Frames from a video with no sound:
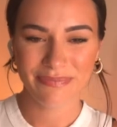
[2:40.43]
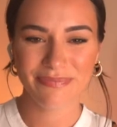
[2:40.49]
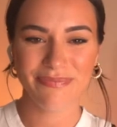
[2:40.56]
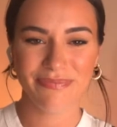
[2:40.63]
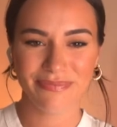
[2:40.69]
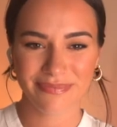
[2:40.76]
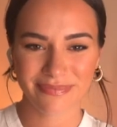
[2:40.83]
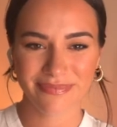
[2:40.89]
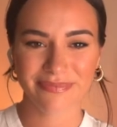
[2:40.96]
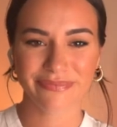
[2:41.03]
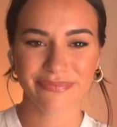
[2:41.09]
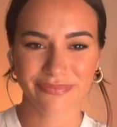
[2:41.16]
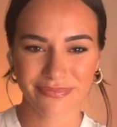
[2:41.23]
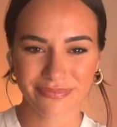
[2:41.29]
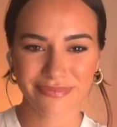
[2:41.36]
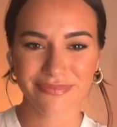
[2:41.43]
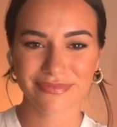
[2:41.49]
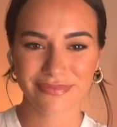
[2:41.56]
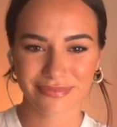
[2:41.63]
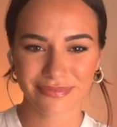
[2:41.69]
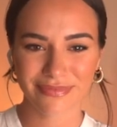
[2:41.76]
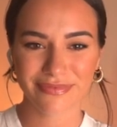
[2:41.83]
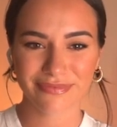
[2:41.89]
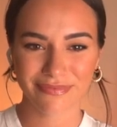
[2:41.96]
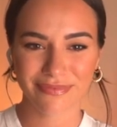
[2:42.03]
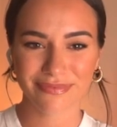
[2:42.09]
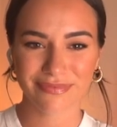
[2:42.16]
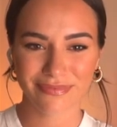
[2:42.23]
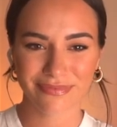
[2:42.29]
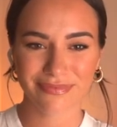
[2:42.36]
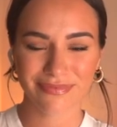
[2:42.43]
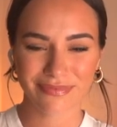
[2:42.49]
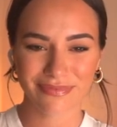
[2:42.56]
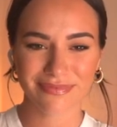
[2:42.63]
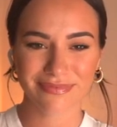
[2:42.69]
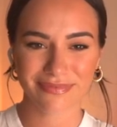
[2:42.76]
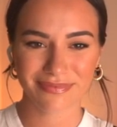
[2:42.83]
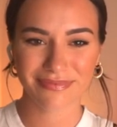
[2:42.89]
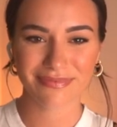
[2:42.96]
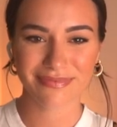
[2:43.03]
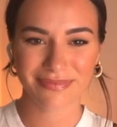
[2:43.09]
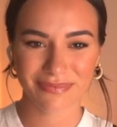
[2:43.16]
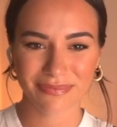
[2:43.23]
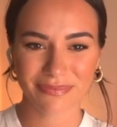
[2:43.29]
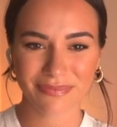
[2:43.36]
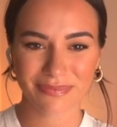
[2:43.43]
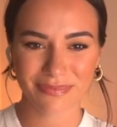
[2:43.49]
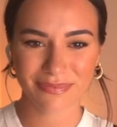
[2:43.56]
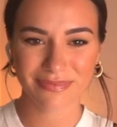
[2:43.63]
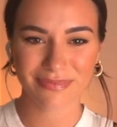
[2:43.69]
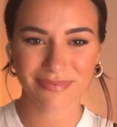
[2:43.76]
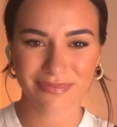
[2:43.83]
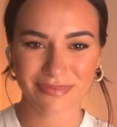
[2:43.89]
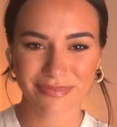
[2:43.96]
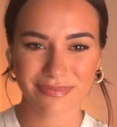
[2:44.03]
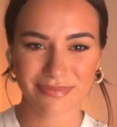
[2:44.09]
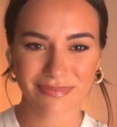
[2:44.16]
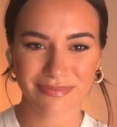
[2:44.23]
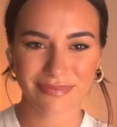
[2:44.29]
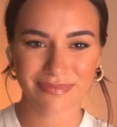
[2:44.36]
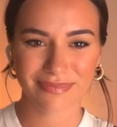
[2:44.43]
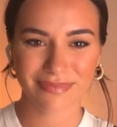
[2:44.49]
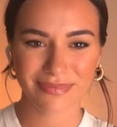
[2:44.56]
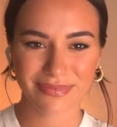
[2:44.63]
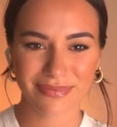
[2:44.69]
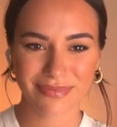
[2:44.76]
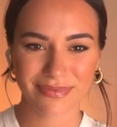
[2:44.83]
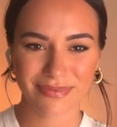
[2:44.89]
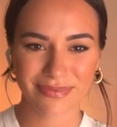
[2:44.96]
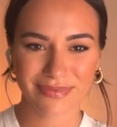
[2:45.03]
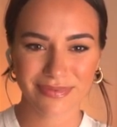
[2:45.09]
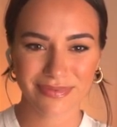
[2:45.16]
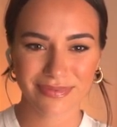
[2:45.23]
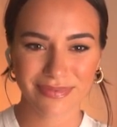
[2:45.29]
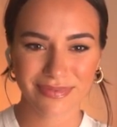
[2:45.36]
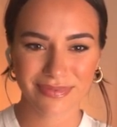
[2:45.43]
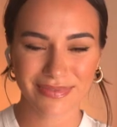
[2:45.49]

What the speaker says: No words are spoken by the person on screen.